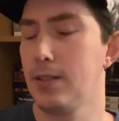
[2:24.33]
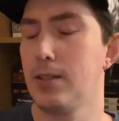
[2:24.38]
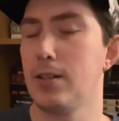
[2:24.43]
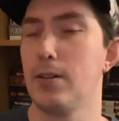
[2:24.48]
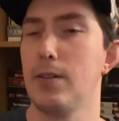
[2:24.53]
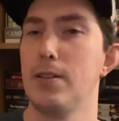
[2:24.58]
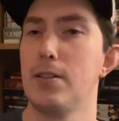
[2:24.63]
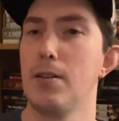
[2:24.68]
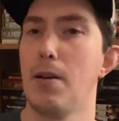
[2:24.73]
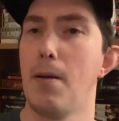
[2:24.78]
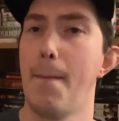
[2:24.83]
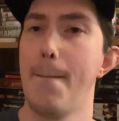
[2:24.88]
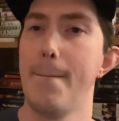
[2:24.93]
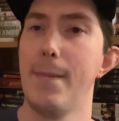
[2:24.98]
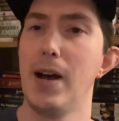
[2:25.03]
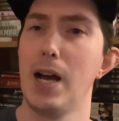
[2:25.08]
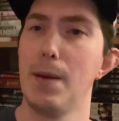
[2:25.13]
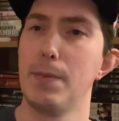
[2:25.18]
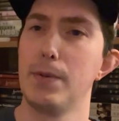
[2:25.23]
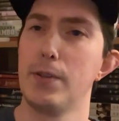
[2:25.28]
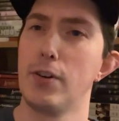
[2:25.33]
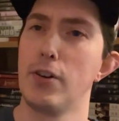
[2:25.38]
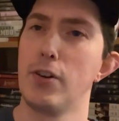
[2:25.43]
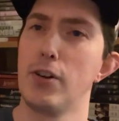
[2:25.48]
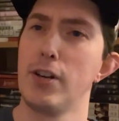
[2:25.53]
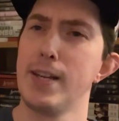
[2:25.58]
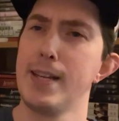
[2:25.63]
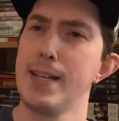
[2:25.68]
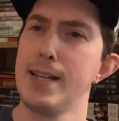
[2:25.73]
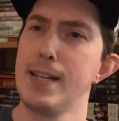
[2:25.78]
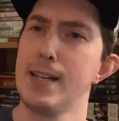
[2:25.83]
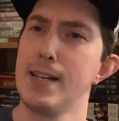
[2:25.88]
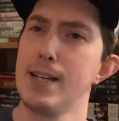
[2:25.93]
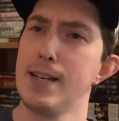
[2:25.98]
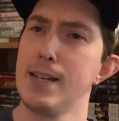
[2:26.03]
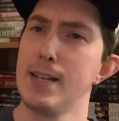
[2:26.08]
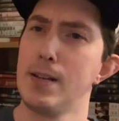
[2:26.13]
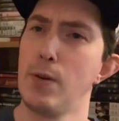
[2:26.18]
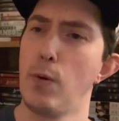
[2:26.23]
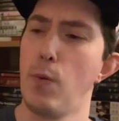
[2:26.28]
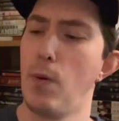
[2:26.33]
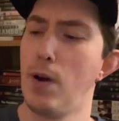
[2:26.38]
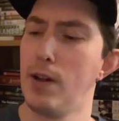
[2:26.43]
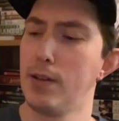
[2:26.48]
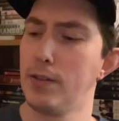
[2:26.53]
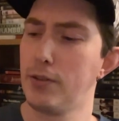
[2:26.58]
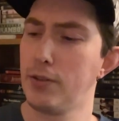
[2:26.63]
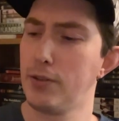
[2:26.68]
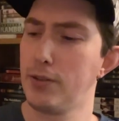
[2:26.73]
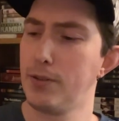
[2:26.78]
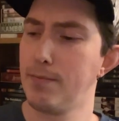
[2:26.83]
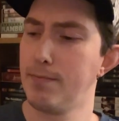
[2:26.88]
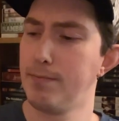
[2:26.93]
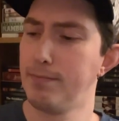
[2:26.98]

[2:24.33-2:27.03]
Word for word: he's a mobster, he, wants